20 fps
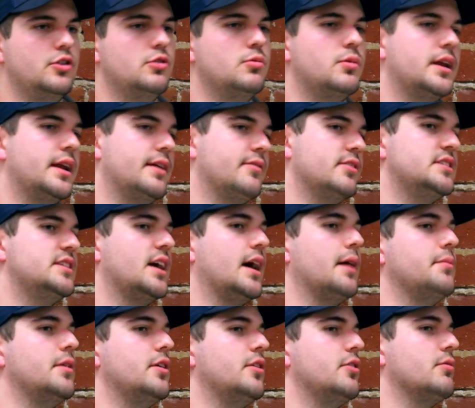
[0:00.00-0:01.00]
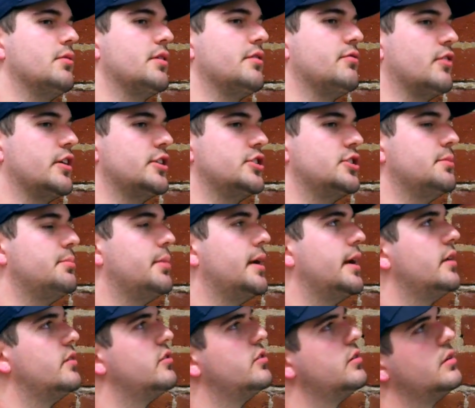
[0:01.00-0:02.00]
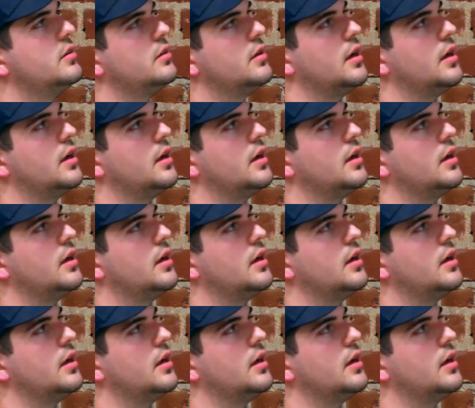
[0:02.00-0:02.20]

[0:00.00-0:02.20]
a new one every time that you refresh the page.